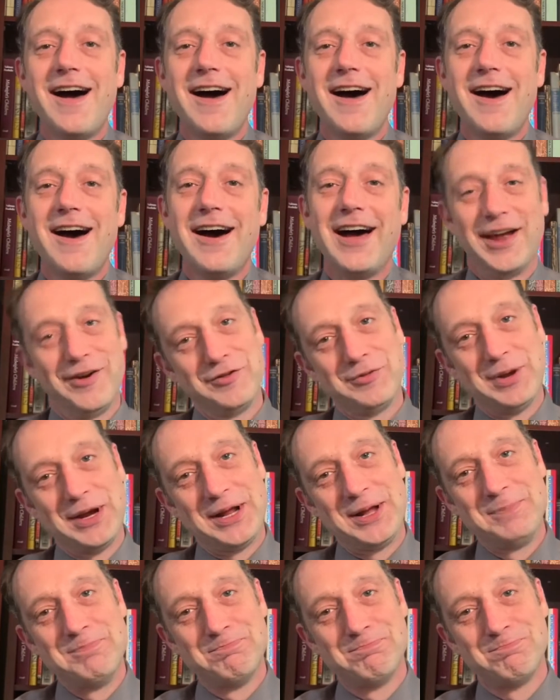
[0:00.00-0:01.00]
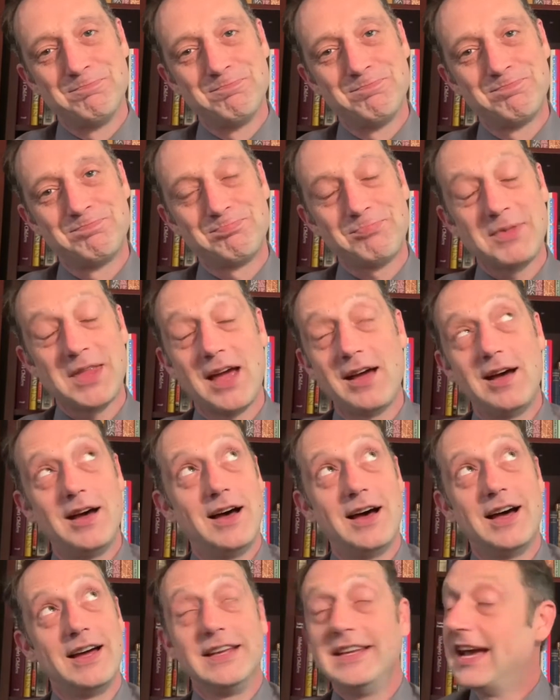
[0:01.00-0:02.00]
Hi, everybody.
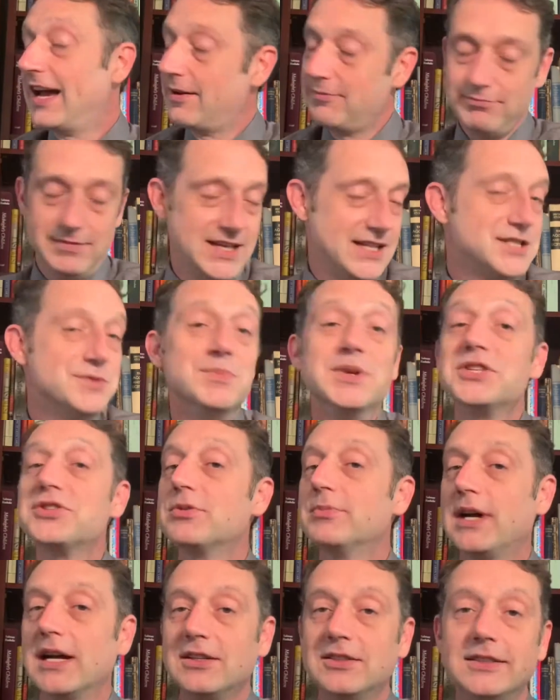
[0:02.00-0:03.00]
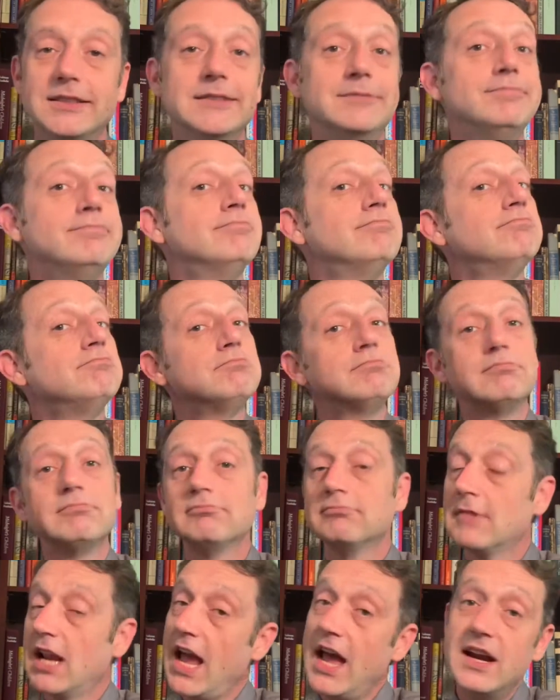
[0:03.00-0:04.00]
Yeah, it's Mr. Michael,
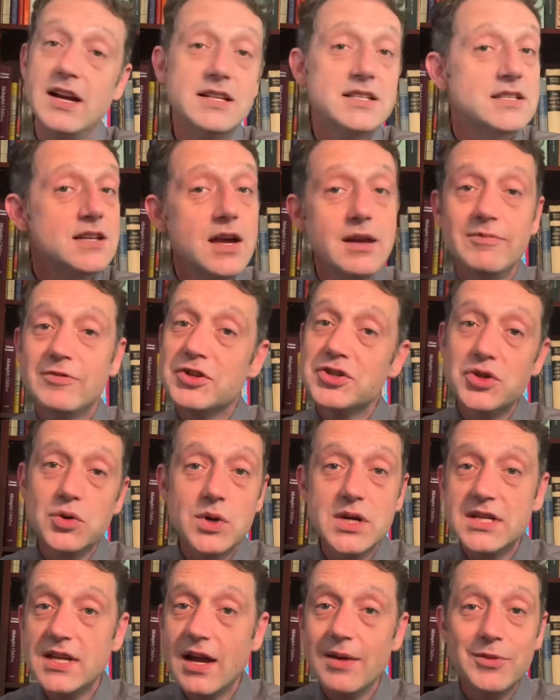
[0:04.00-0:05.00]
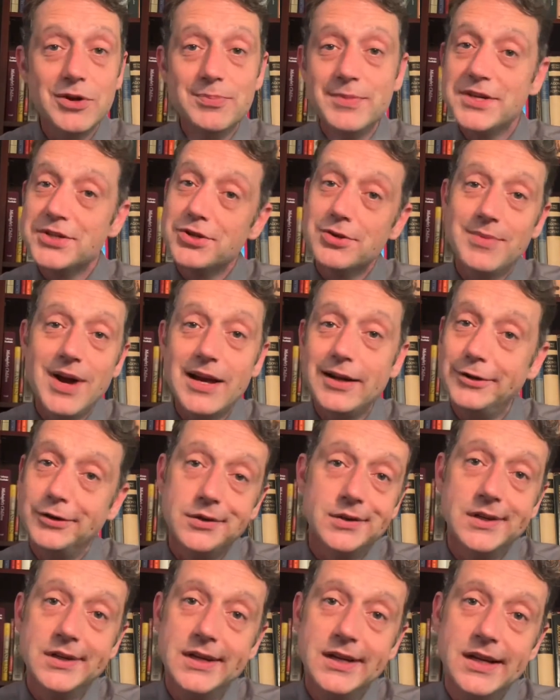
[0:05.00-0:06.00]
and it's time for Storytime with Mr.
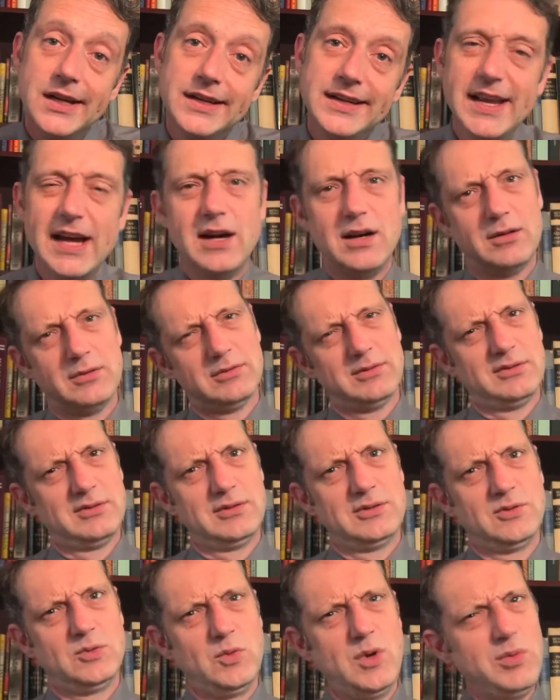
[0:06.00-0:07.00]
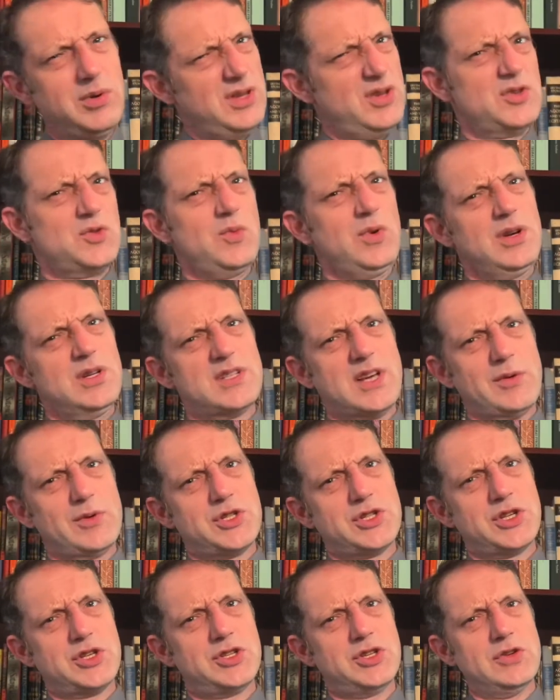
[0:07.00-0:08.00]
Michael. Now, what were those words I was
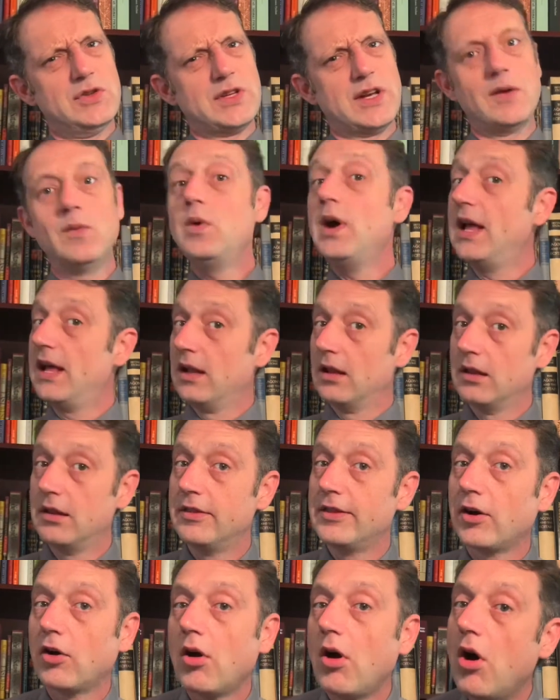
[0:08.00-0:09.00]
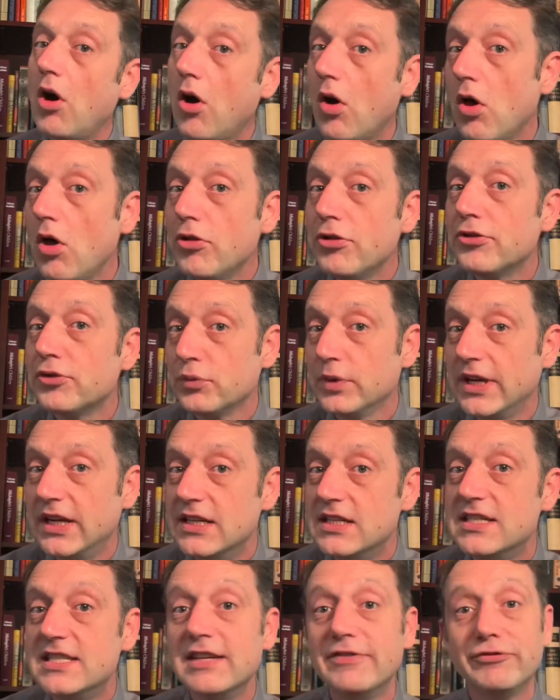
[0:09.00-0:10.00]
just using? Well, they're all three
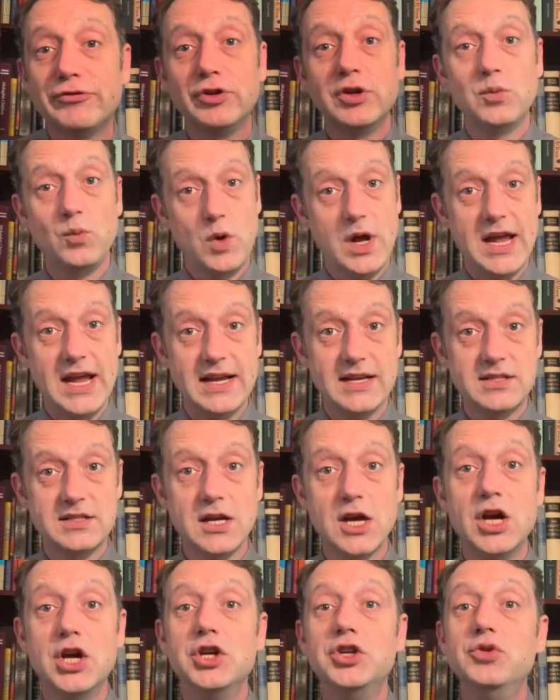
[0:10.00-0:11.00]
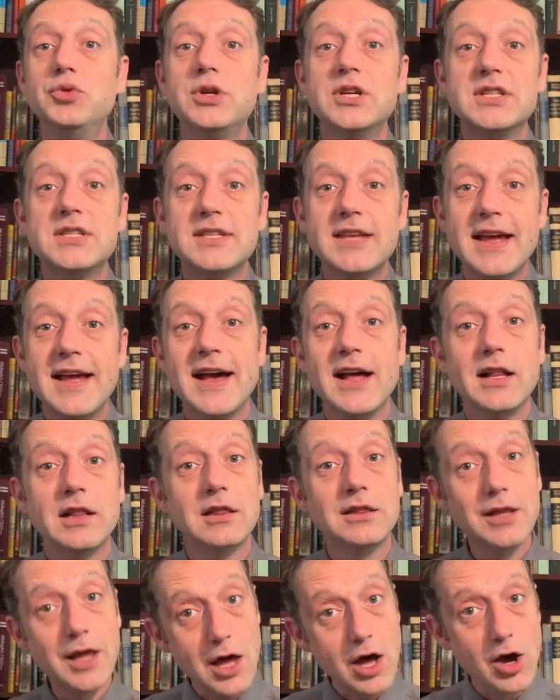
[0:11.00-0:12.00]
different ways you could say
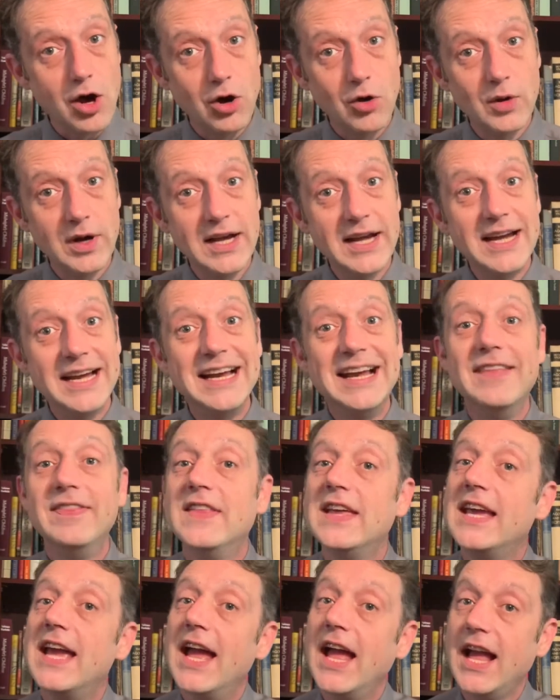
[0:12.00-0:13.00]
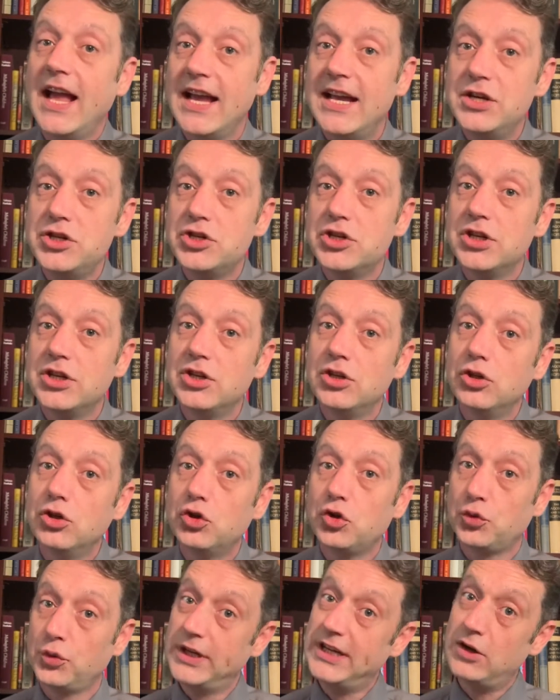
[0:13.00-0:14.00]
hello in the Haitian
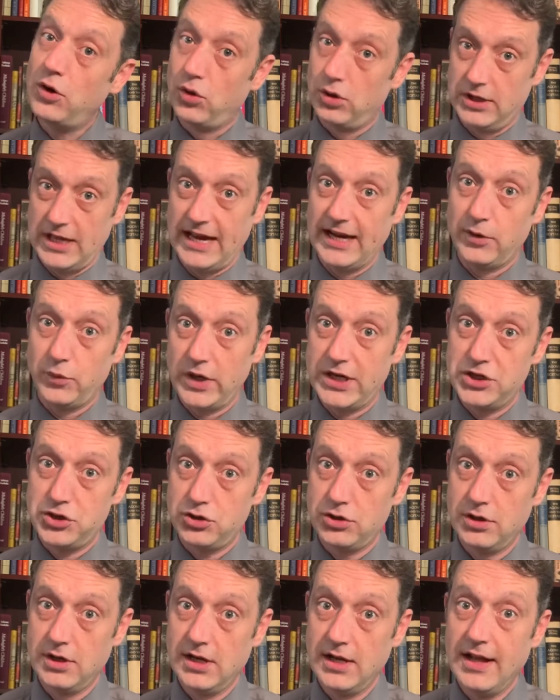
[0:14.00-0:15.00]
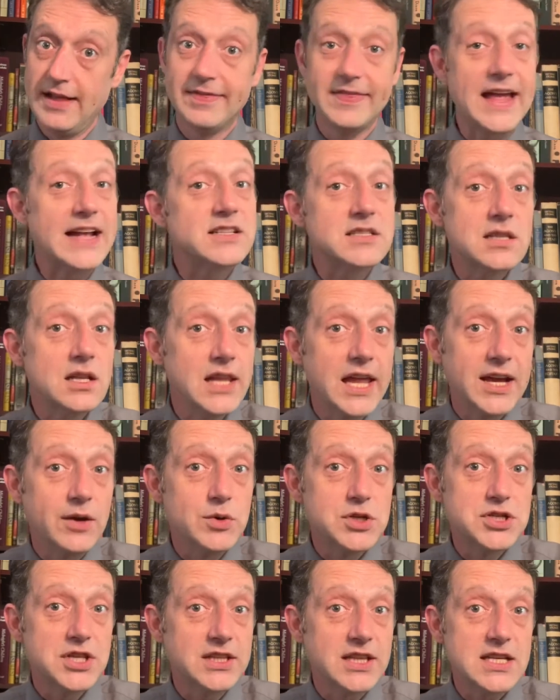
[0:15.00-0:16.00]
Creole language. That's the
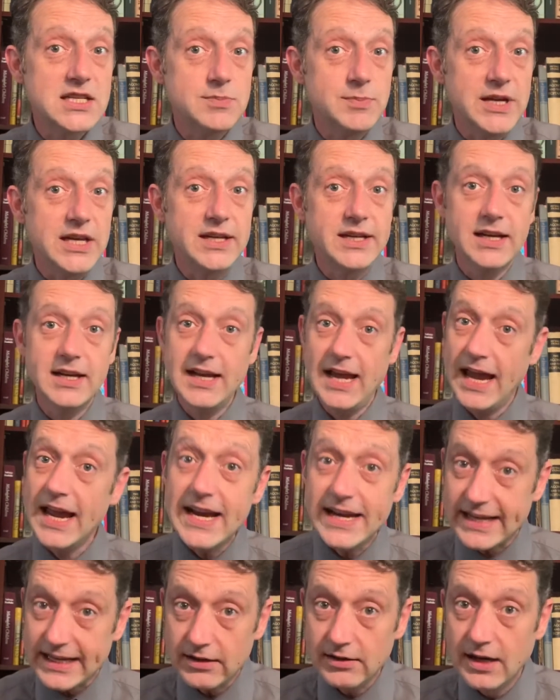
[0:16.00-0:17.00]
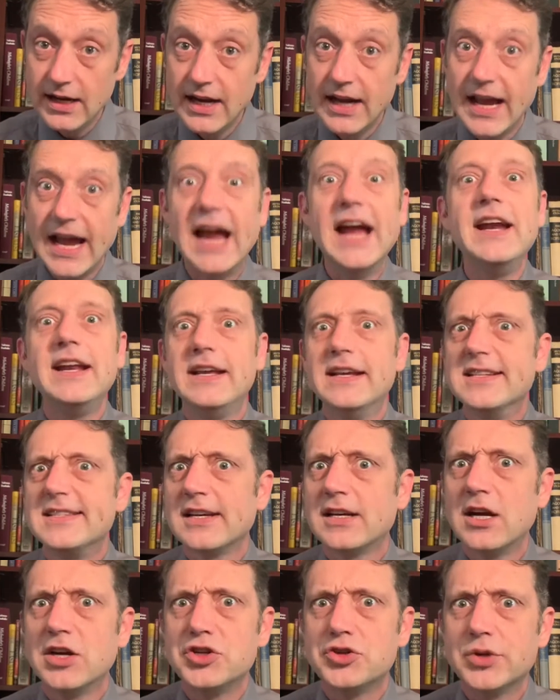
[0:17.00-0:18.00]
language that they speak in Haiti. Haiti is a
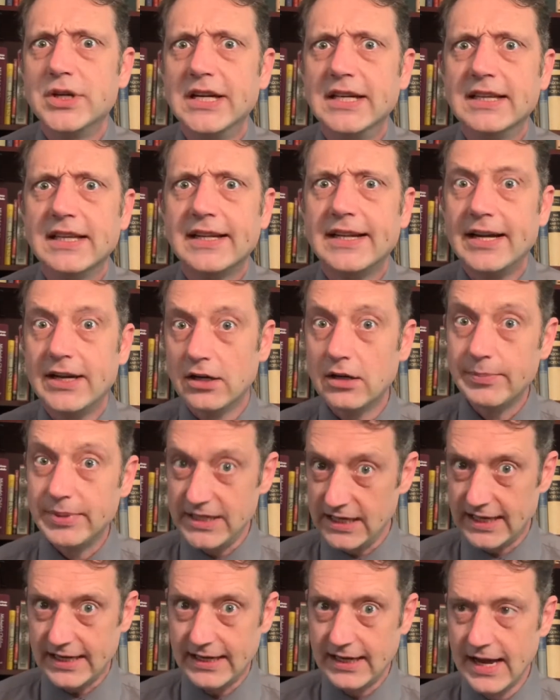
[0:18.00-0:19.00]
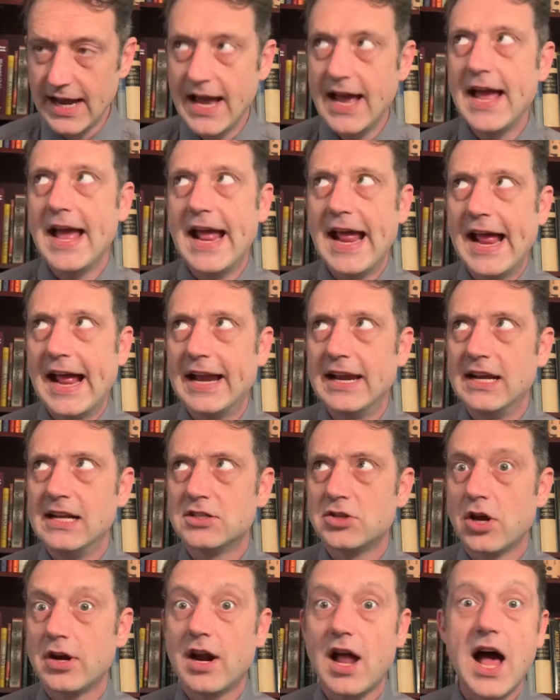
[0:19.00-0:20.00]
country in the Caribbean, and it's
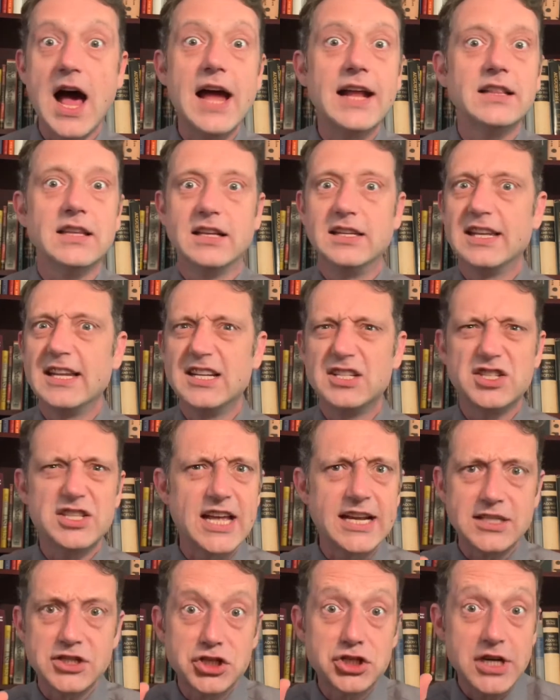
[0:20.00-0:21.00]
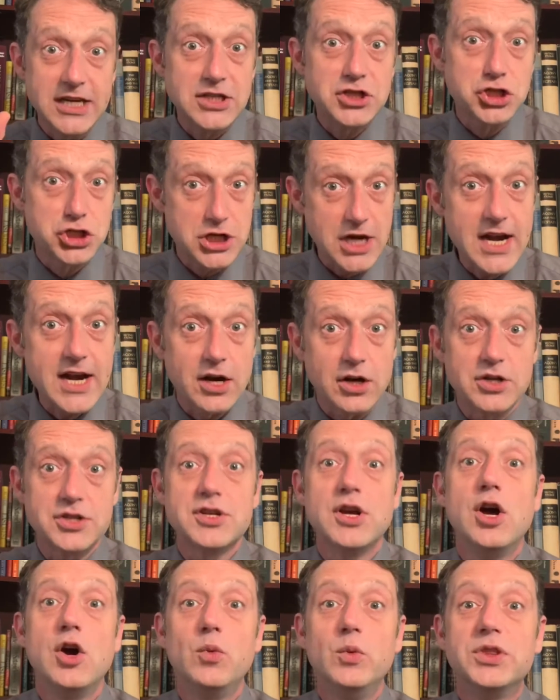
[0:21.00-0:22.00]
on an island that it shares
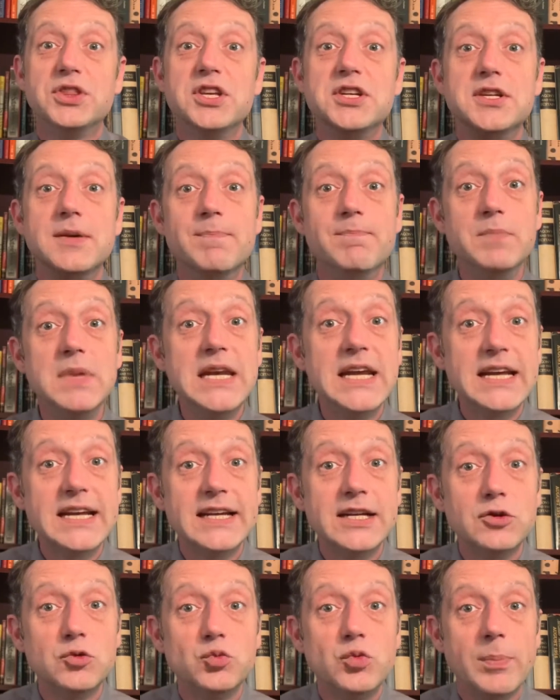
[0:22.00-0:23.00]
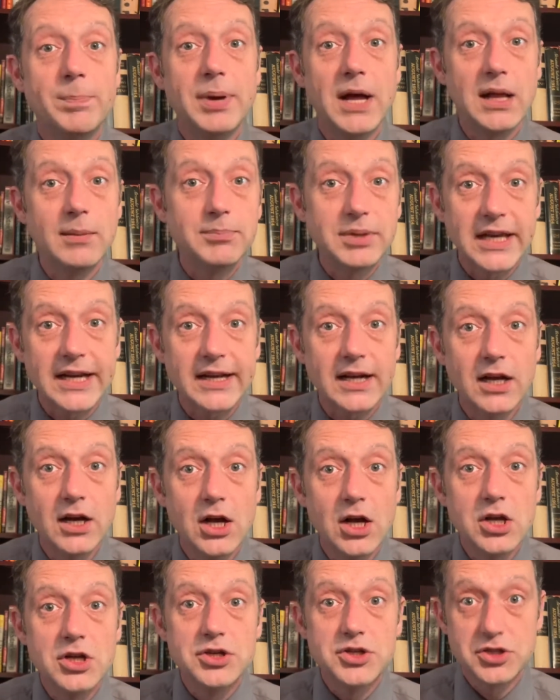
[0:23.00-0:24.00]
with the Dominican Republic.
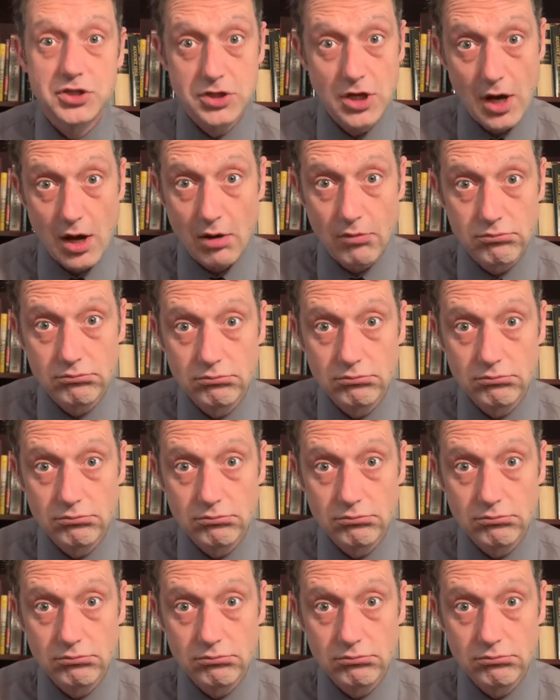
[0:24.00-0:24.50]
So,